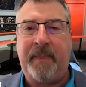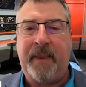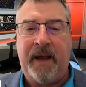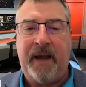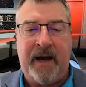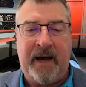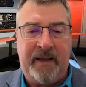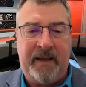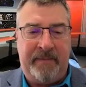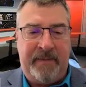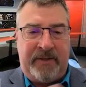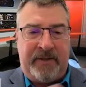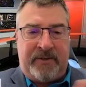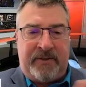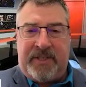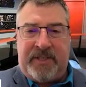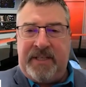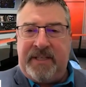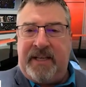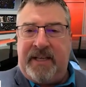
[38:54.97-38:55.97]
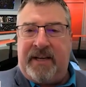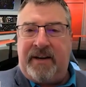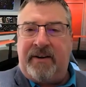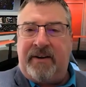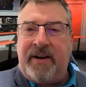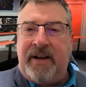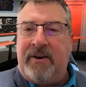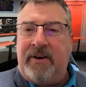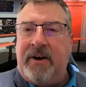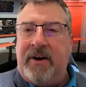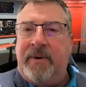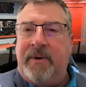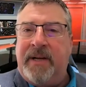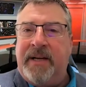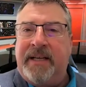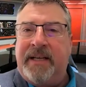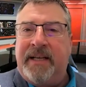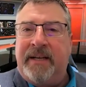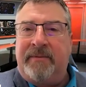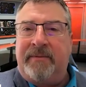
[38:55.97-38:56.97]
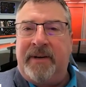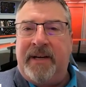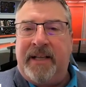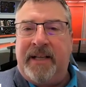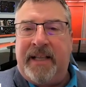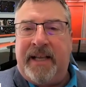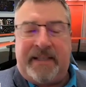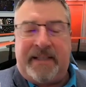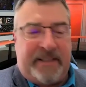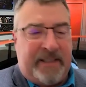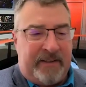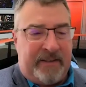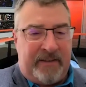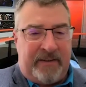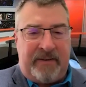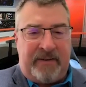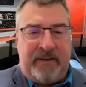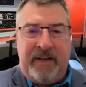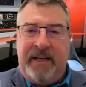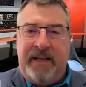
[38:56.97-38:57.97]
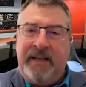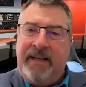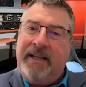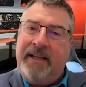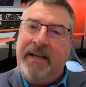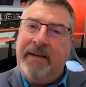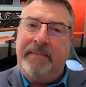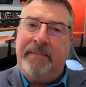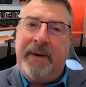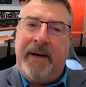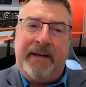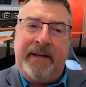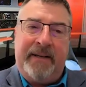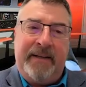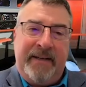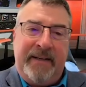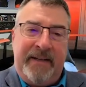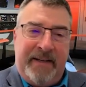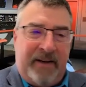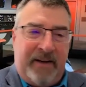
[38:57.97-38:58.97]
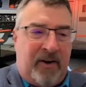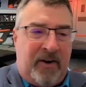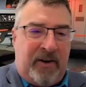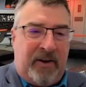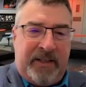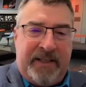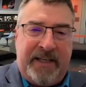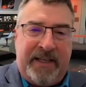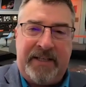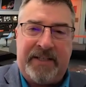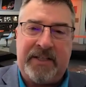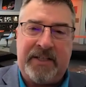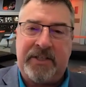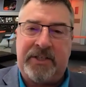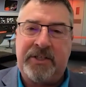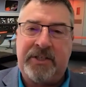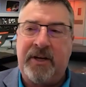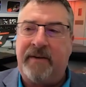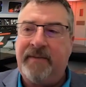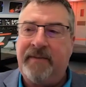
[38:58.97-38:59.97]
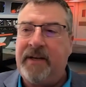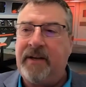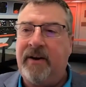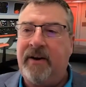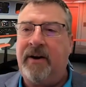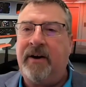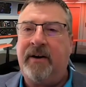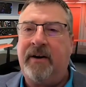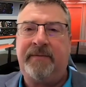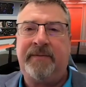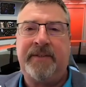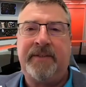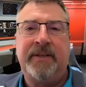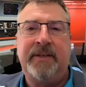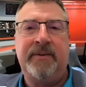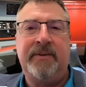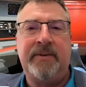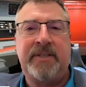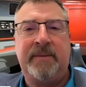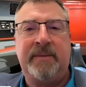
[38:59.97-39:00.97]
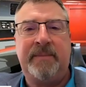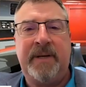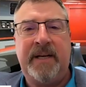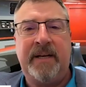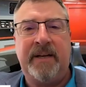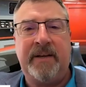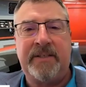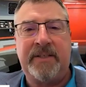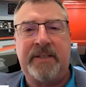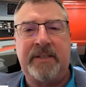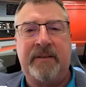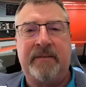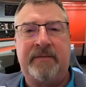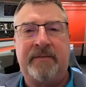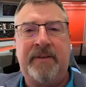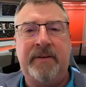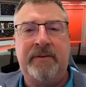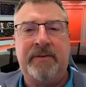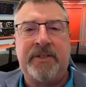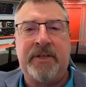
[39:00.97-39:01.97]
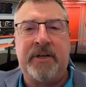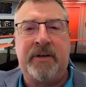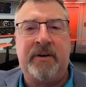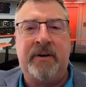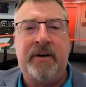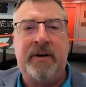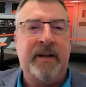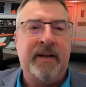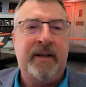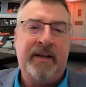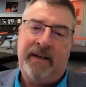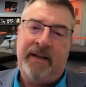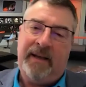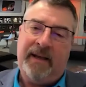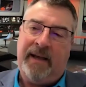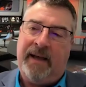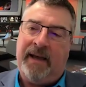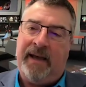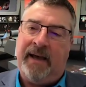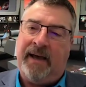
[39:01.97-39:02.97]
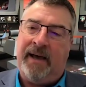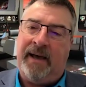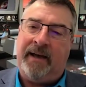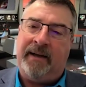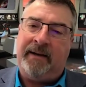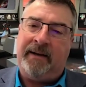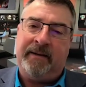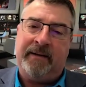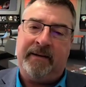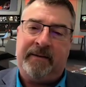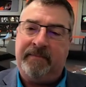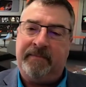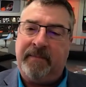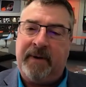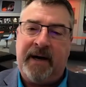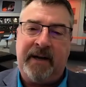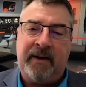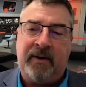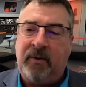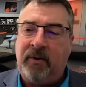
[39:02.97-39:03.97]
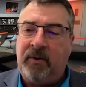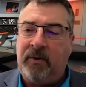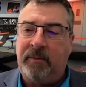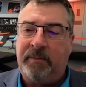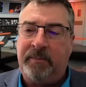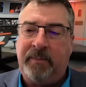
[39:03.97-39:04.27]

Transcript: I'm interested in the here and now. I want to get reelected. Or, but all it is is shoving off to somebody else in the future. And my whole